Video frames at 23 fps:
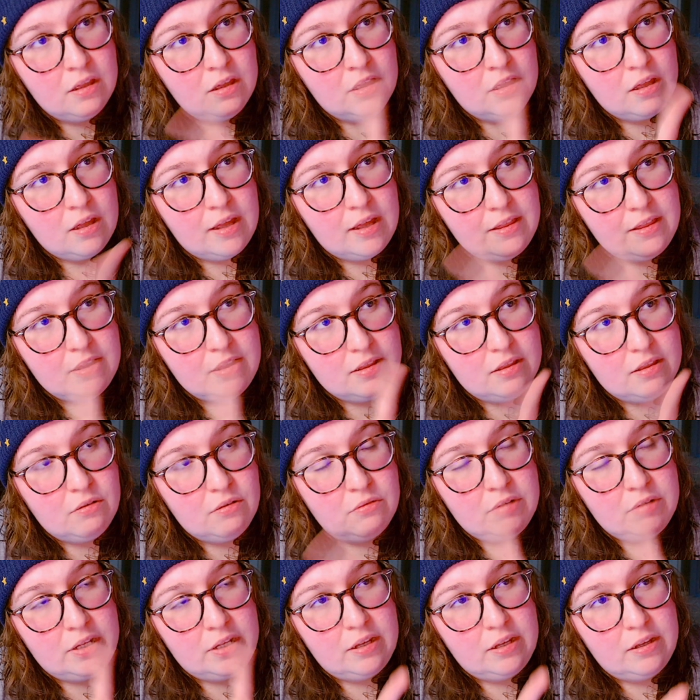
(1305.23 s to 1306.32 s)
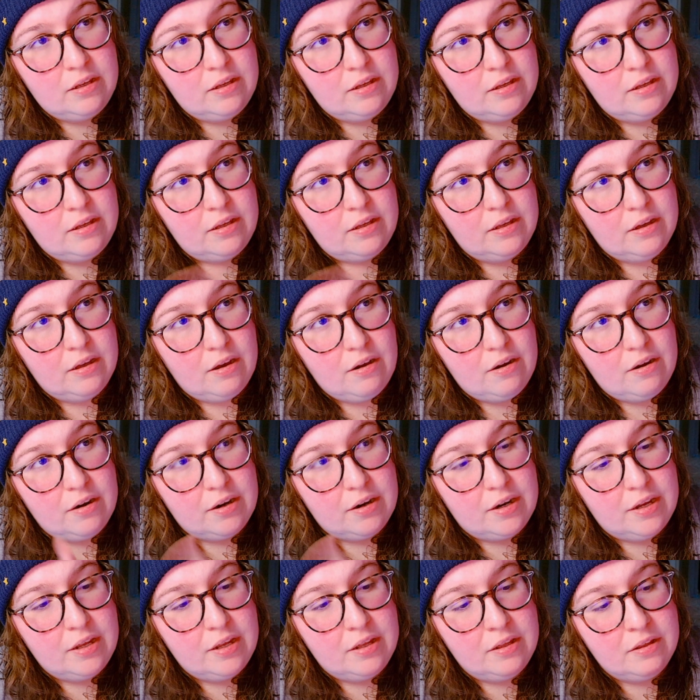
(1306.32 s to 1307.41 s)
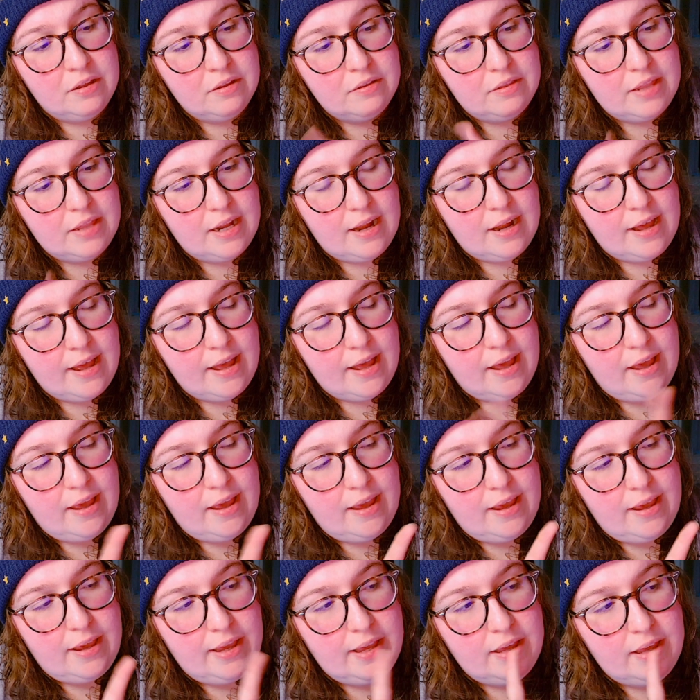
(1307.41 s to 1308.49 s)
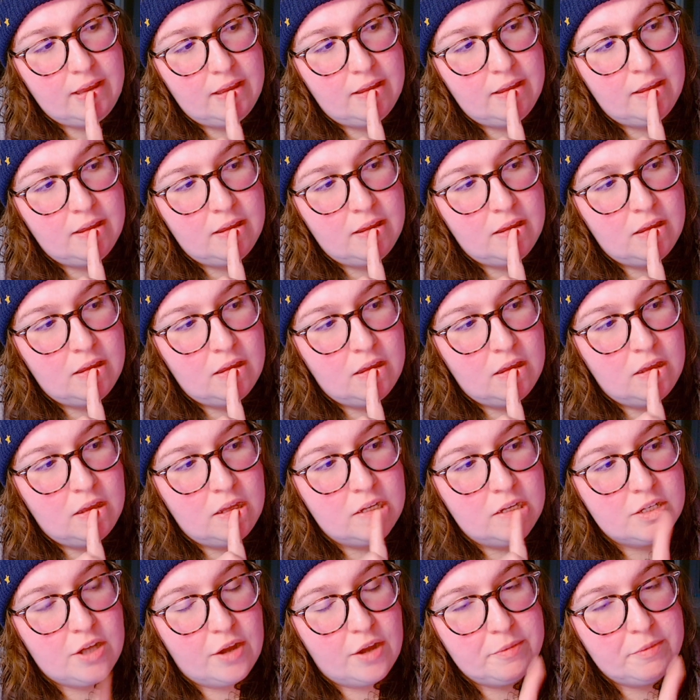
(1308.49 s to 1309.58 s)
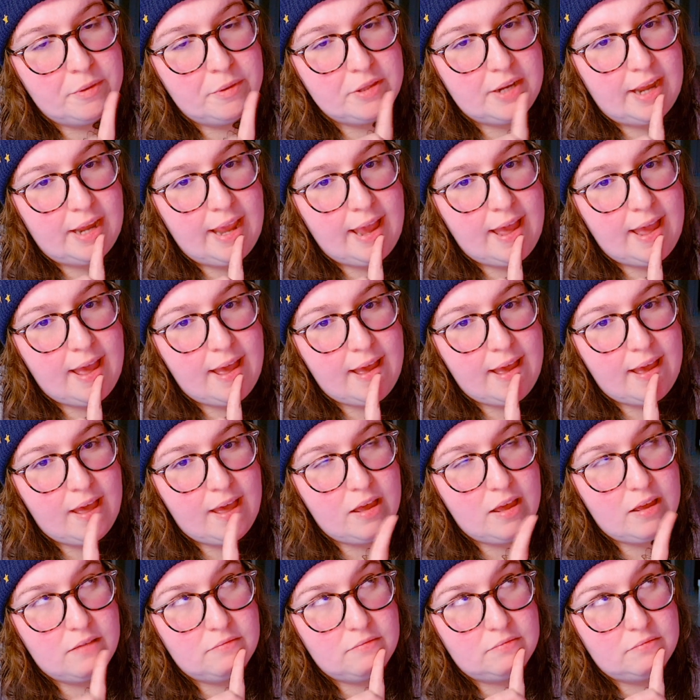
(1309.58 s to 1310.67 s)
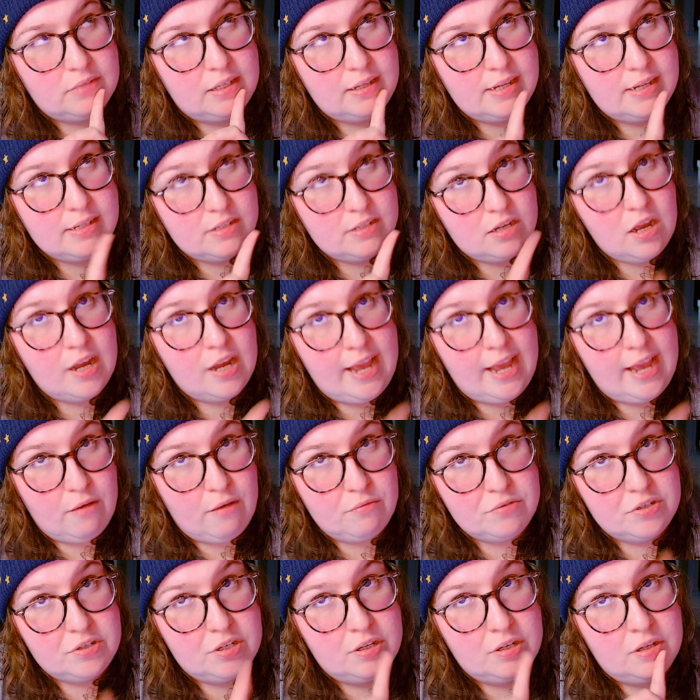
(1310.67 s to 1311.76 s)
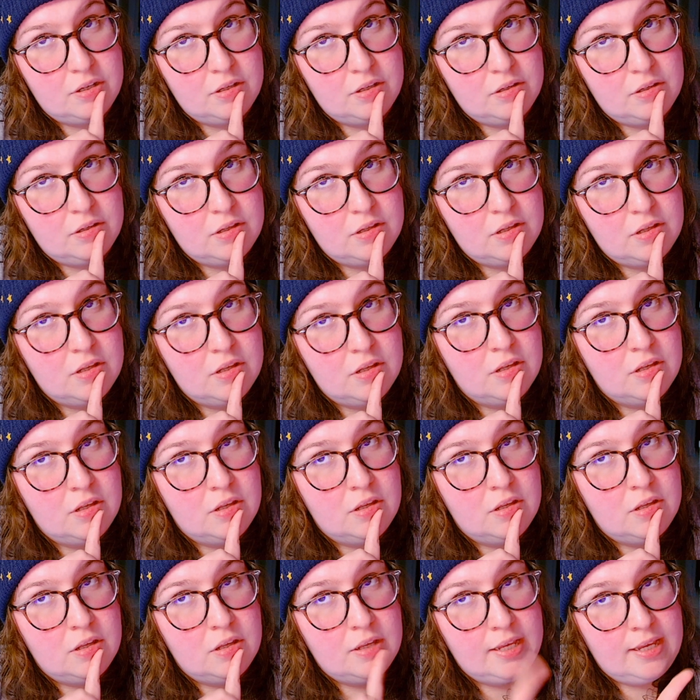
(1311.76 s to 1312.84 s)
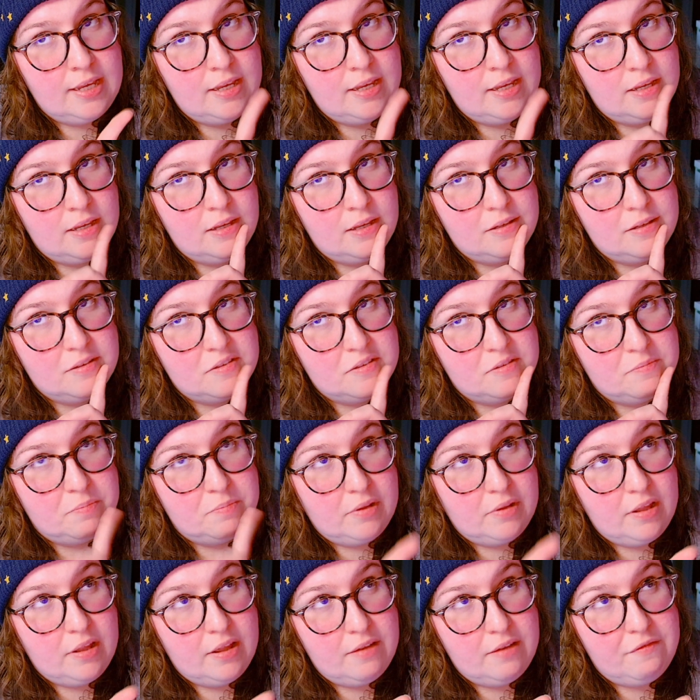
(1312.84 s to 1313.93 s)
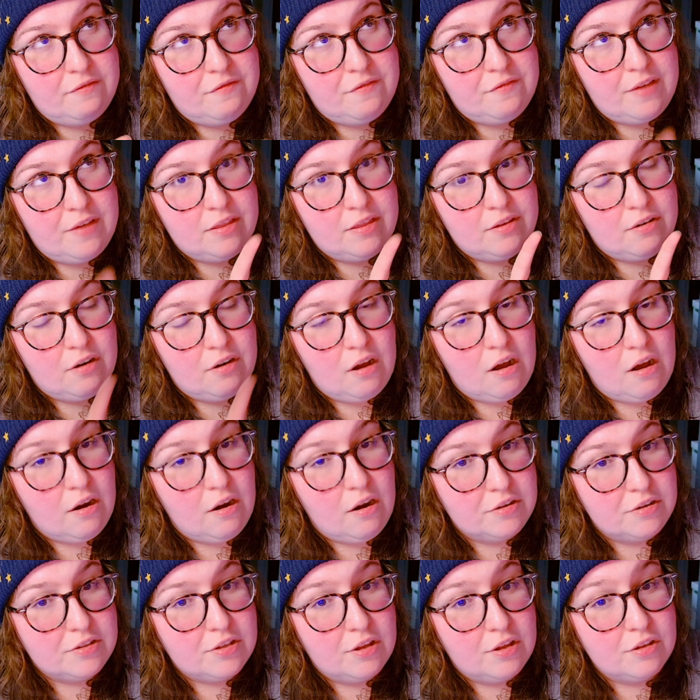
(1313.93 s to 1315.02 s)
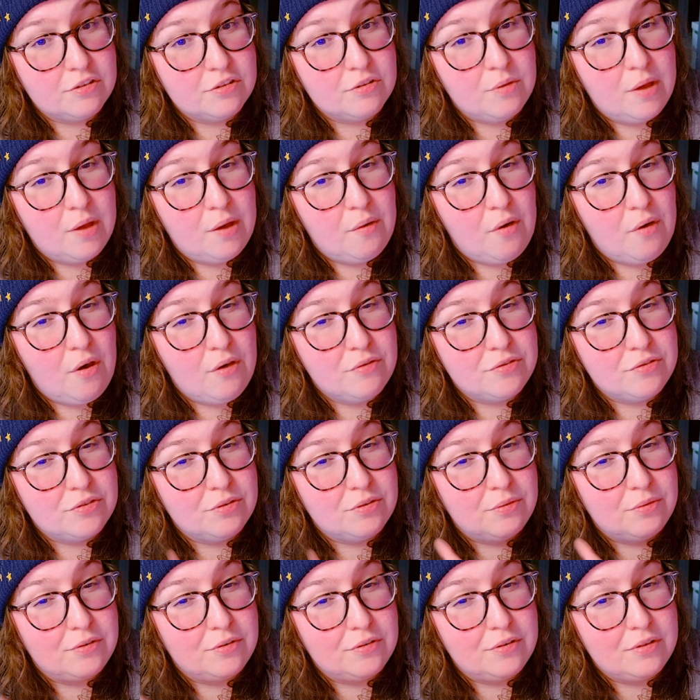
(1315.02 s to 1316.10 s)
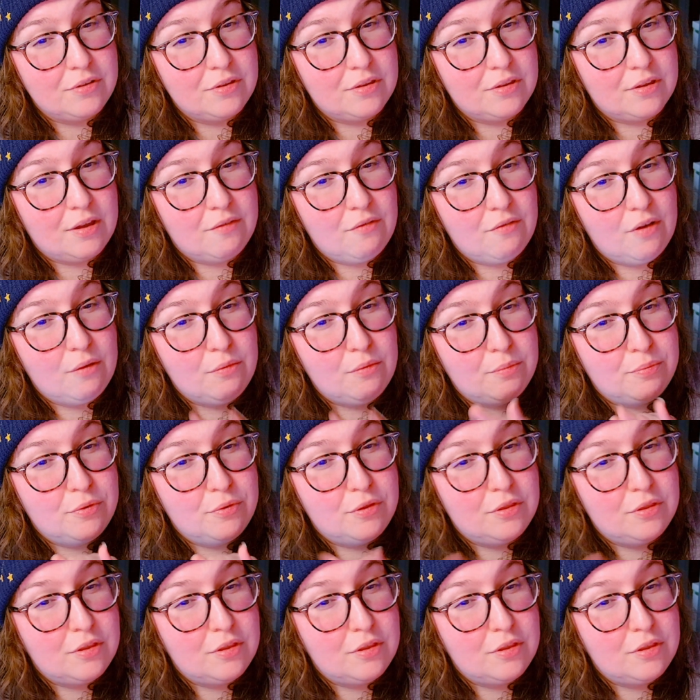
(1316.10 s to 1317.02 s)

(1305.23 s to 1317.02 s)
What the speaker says: I think the only arc that I talked about that I have that is not out is Bloodfeather Heart Song. So I will also, underneath the cover, I will put